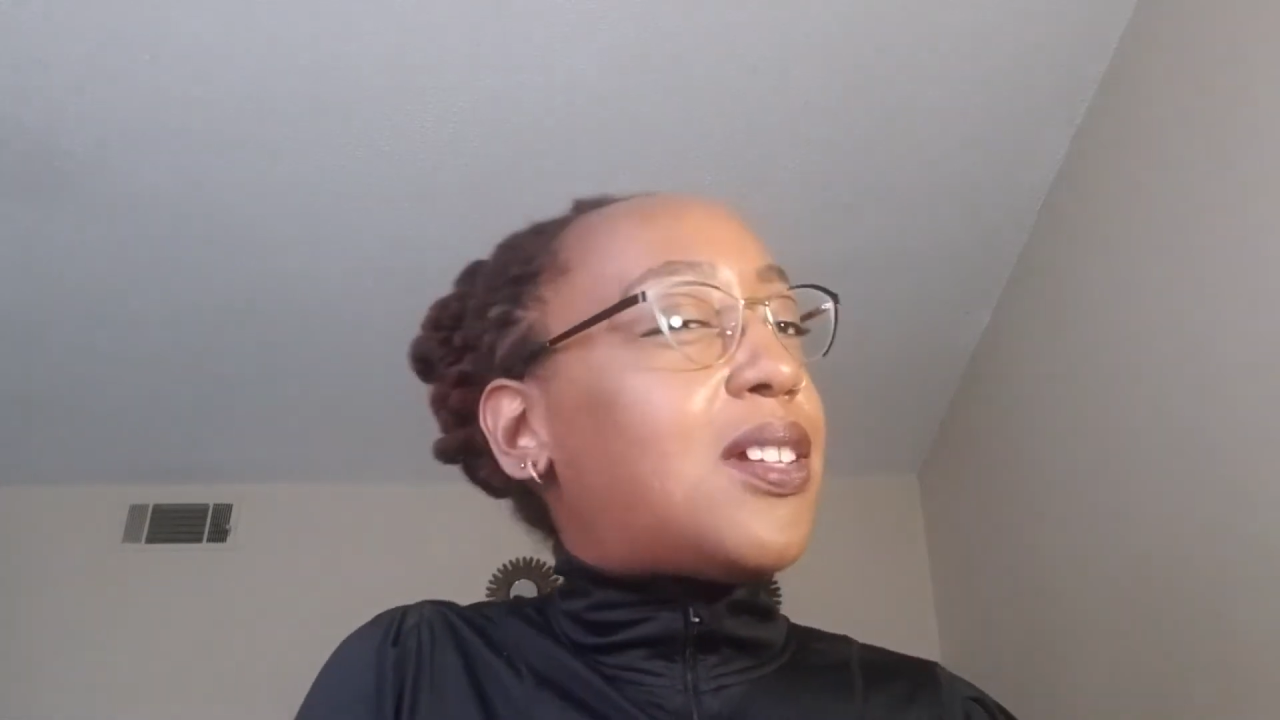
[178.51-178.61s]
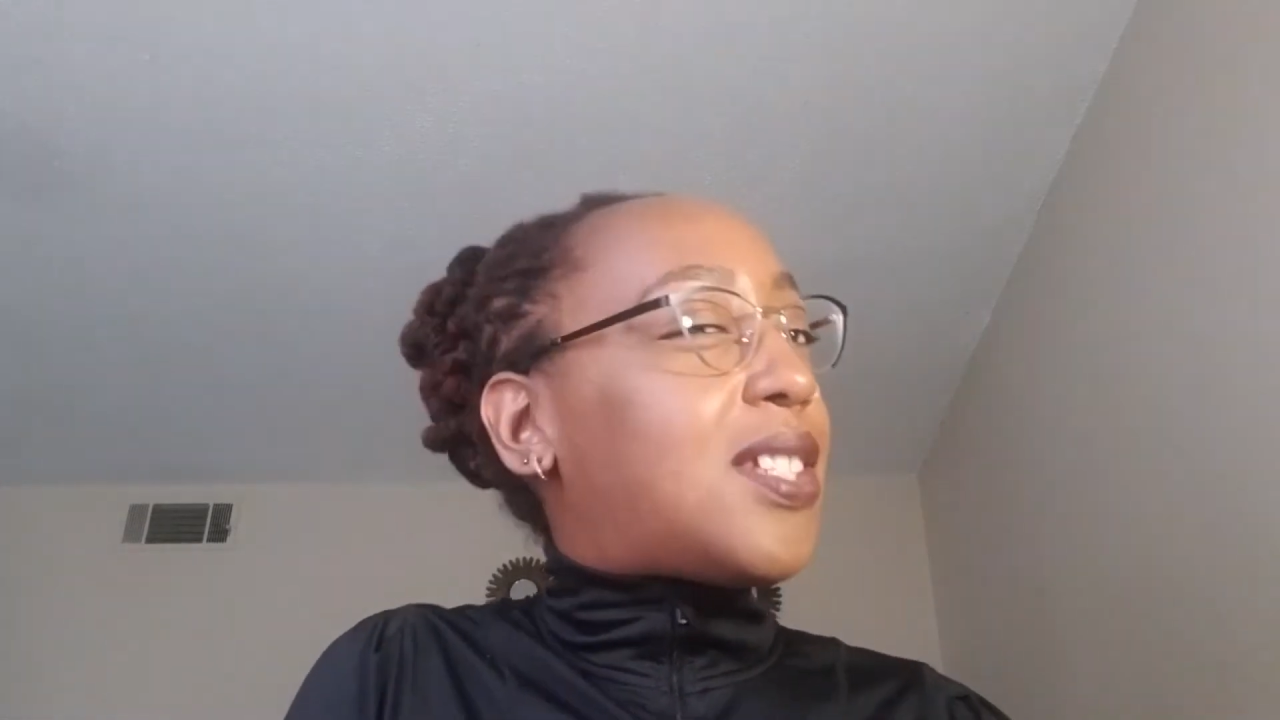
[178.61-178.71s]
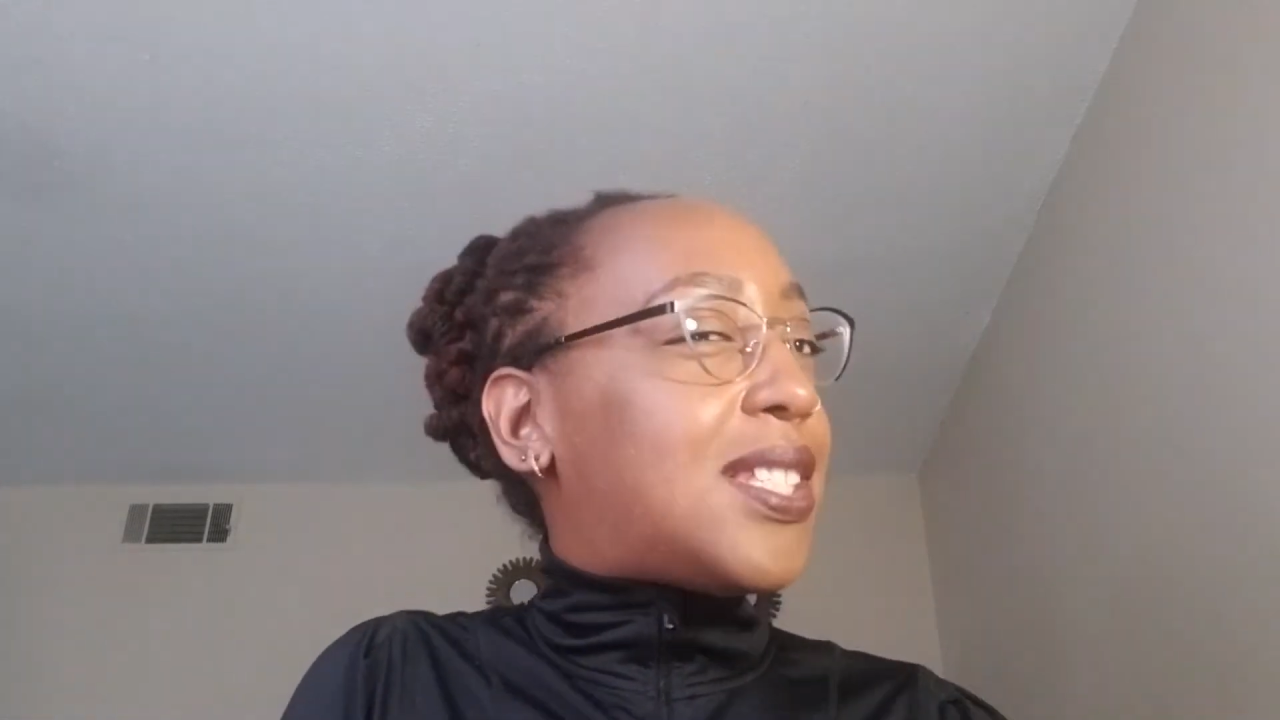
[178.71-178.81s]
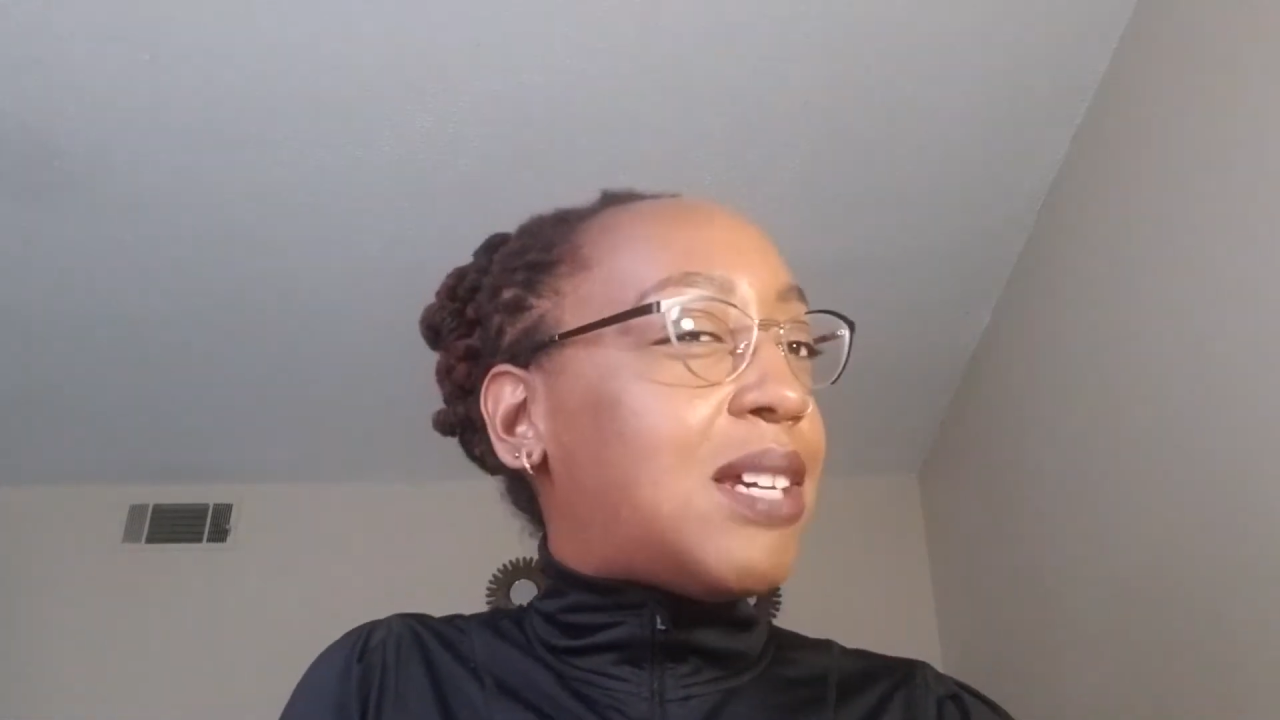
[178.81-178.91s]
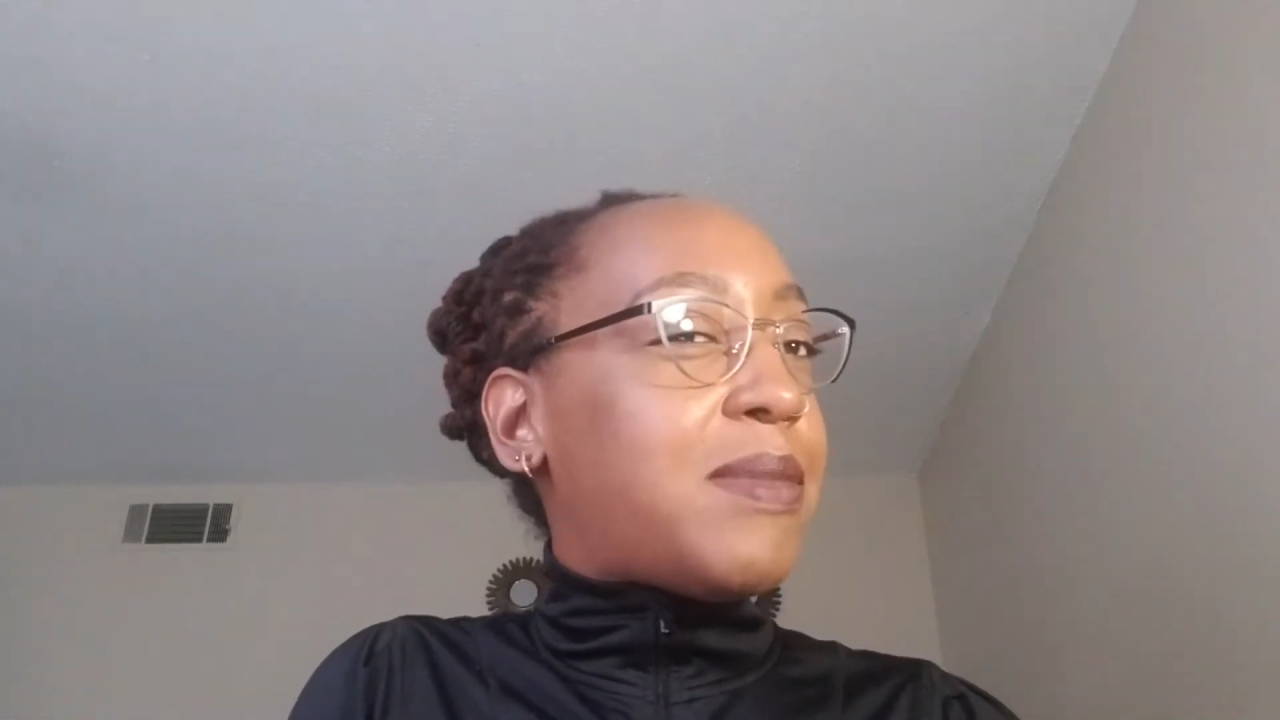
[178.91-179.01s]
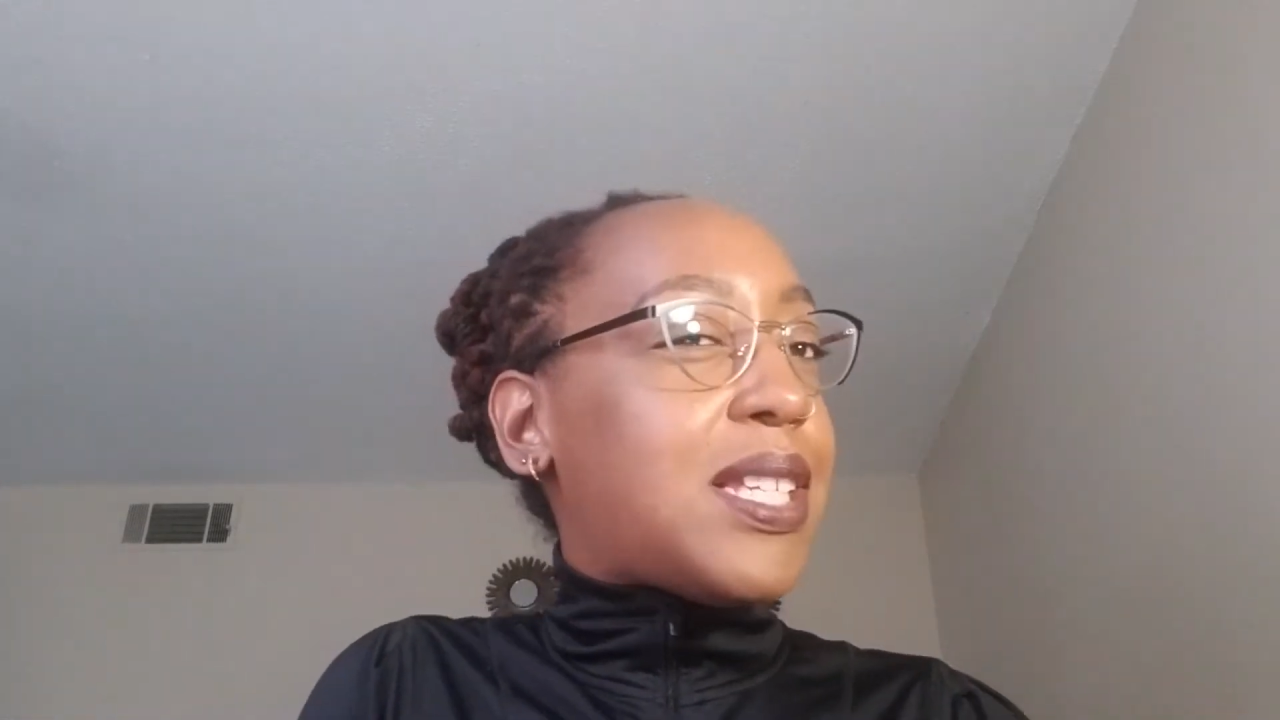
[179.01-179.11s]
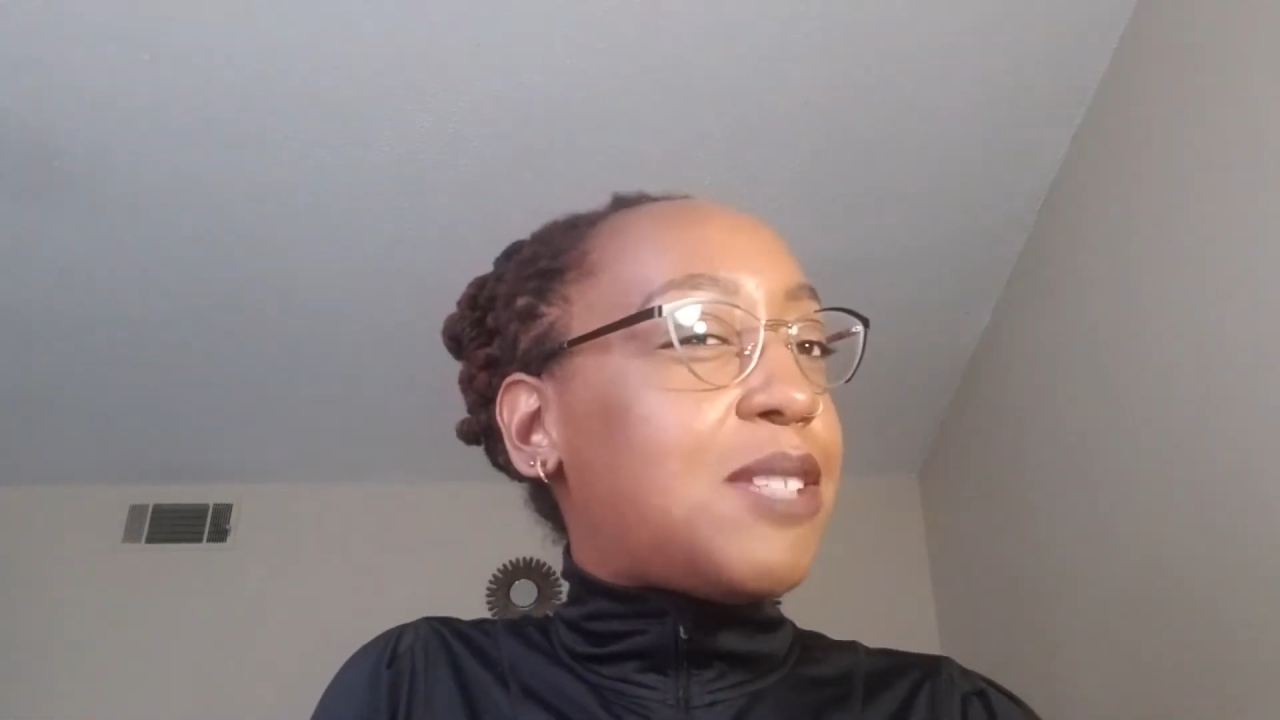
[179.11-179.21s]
to some of these